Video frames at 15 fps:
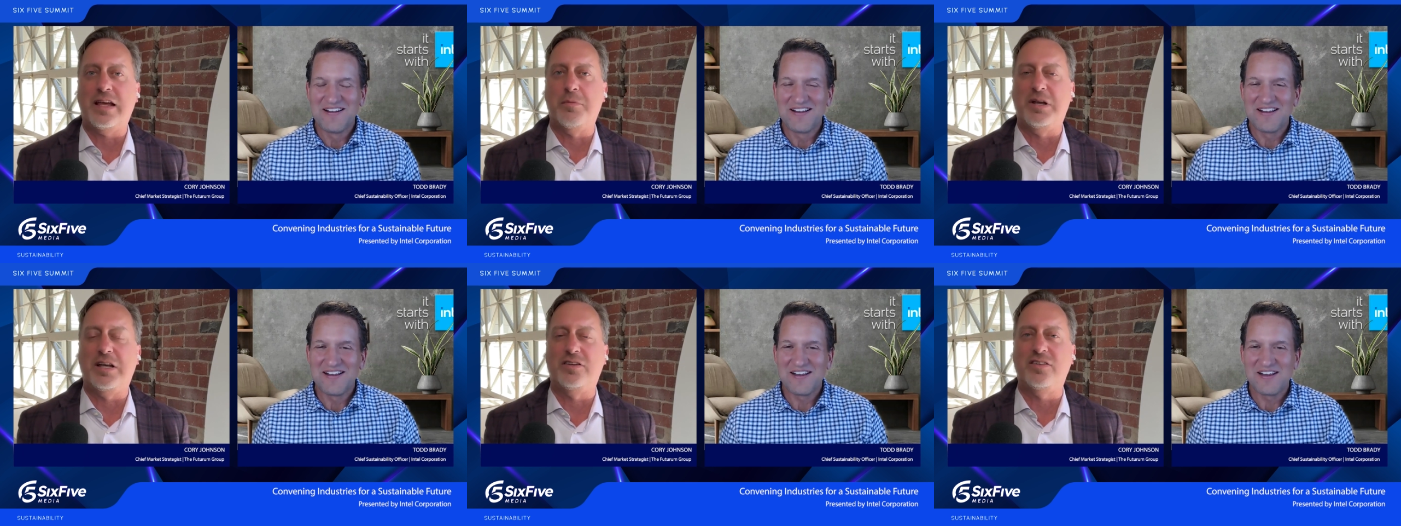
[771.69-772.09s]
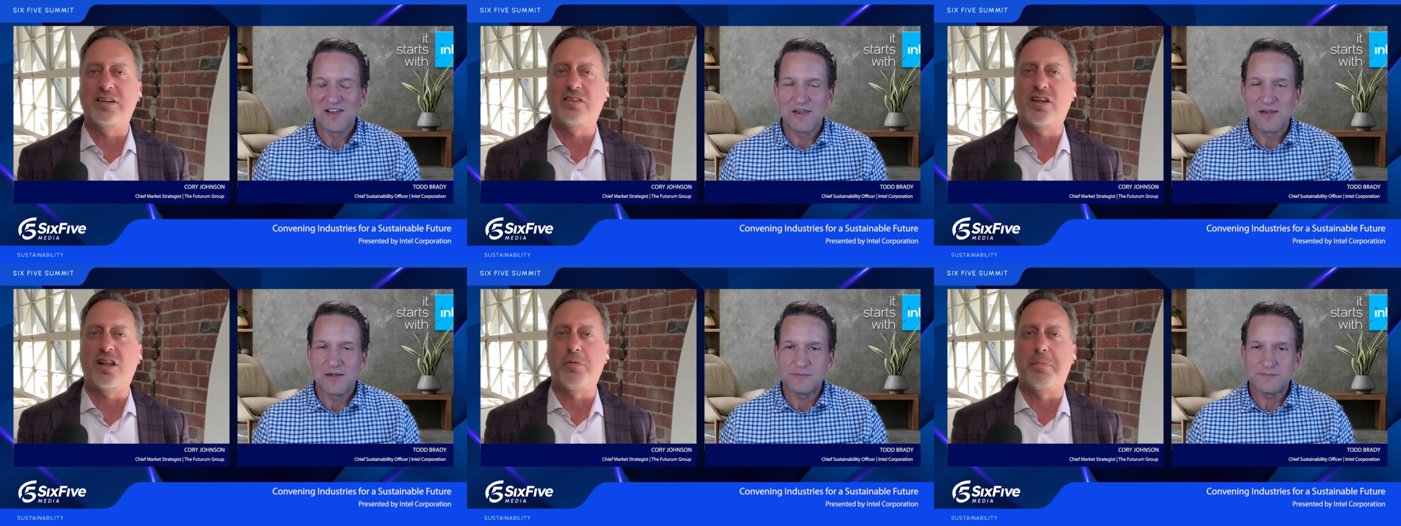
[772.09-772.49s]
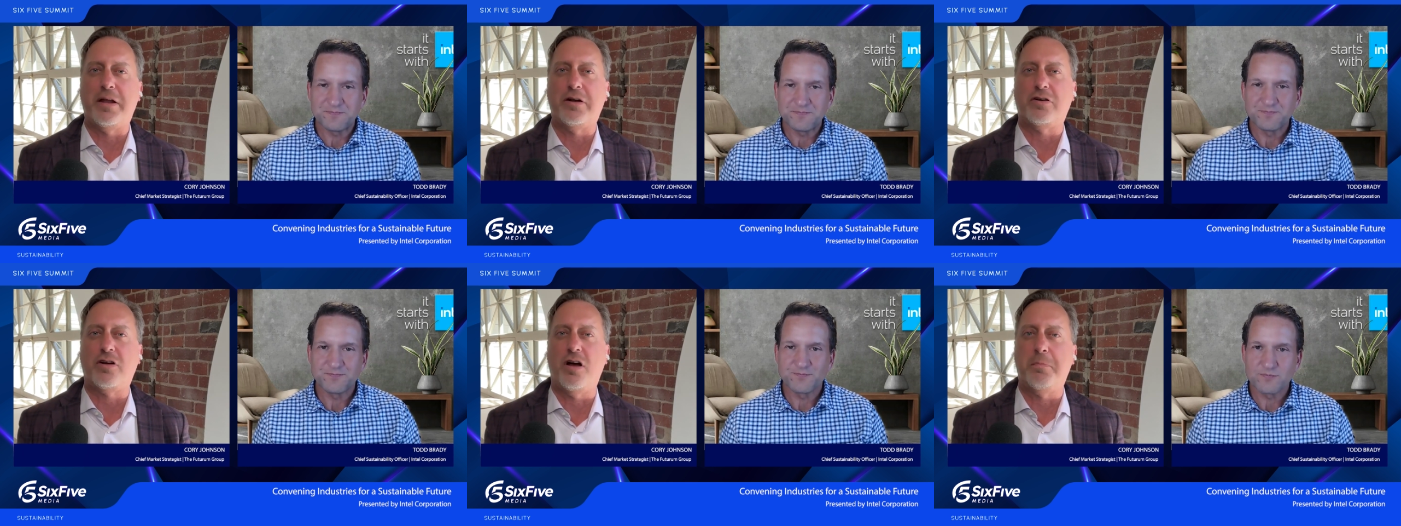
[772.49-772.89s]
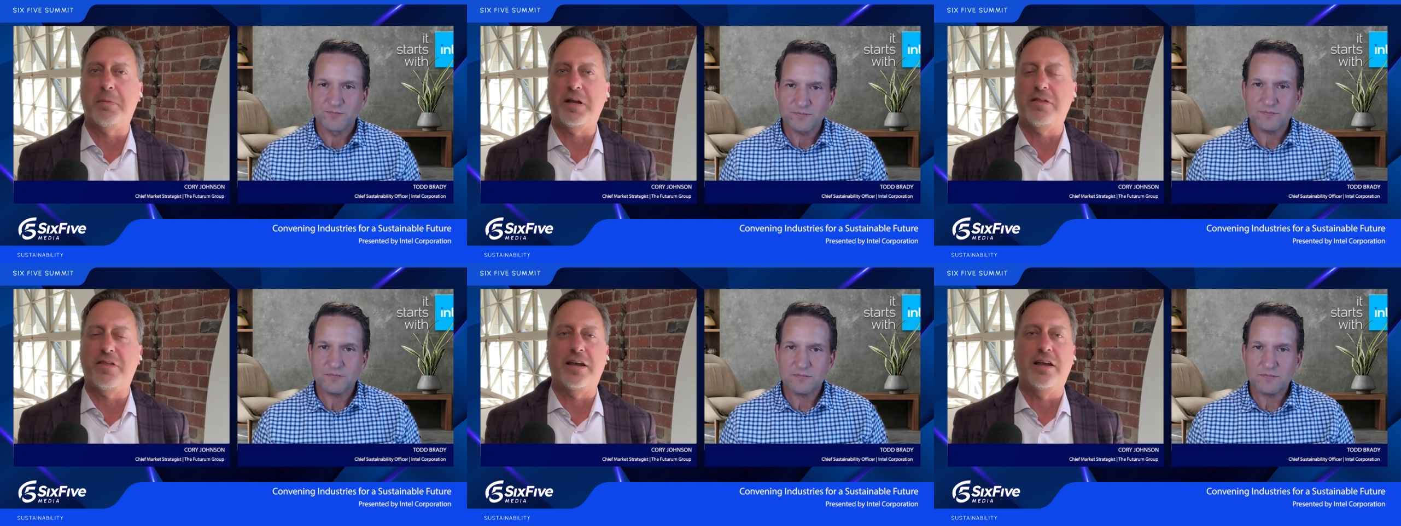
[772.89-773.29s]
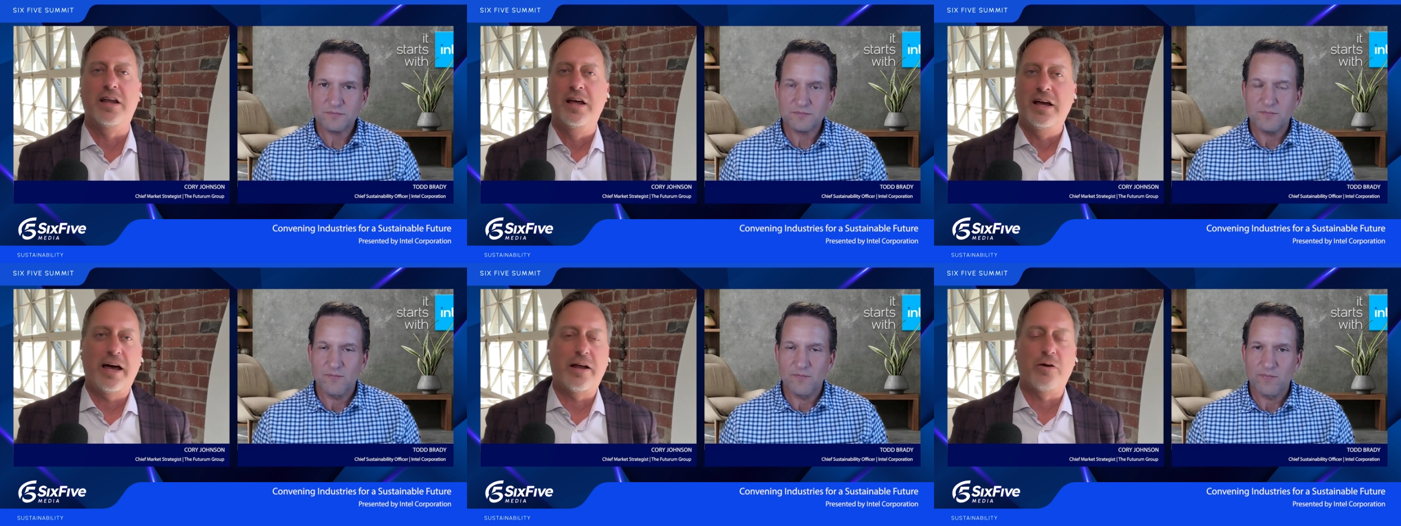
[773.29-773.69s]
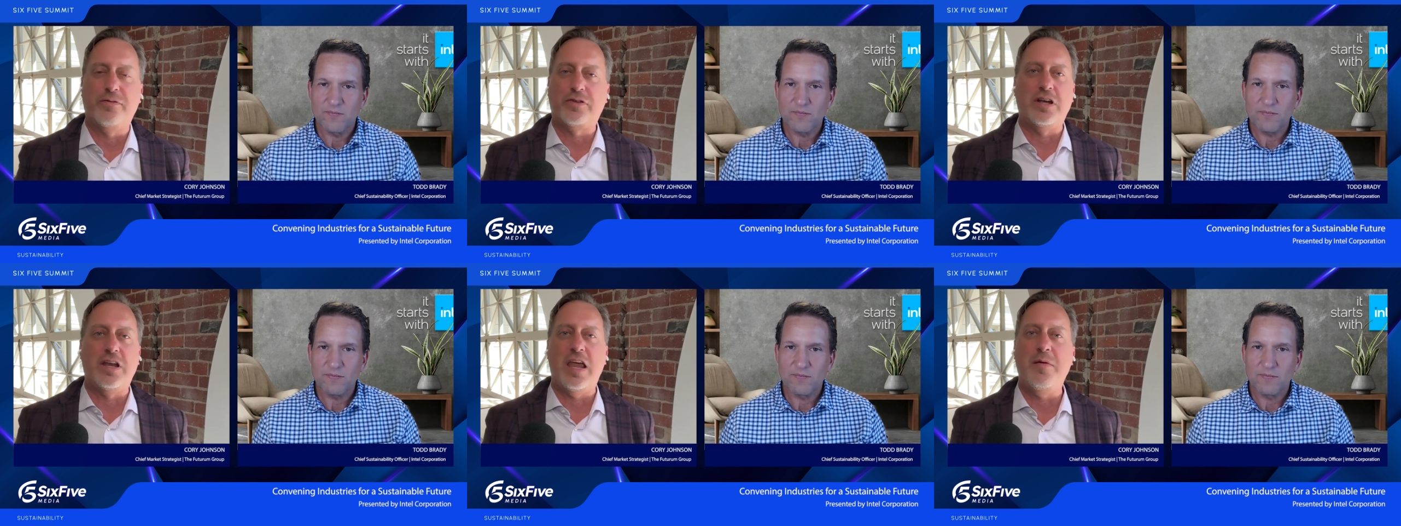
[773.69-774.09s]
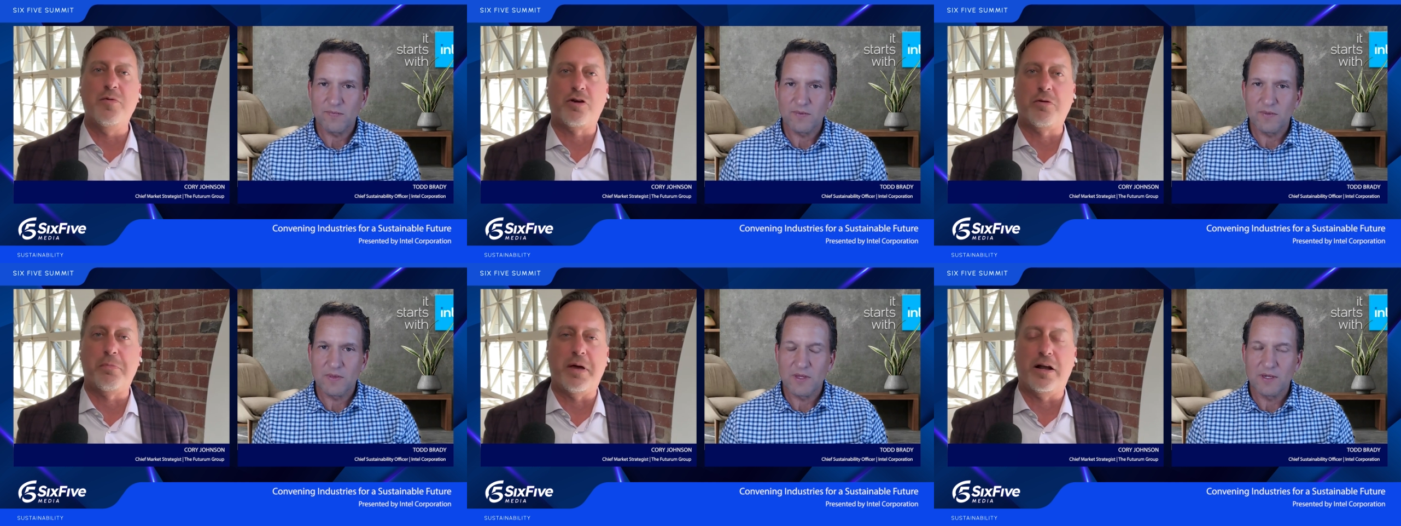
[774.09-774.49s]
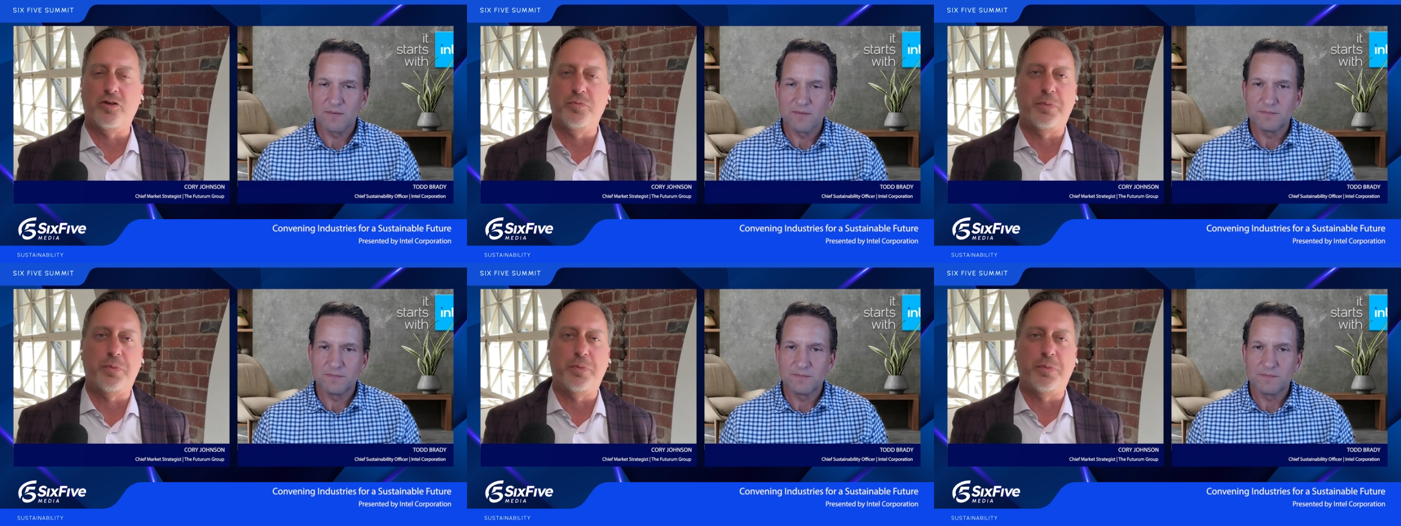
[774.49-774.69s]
Speaker 1: I mean, is Intel a better company than I don't have to name your competitors,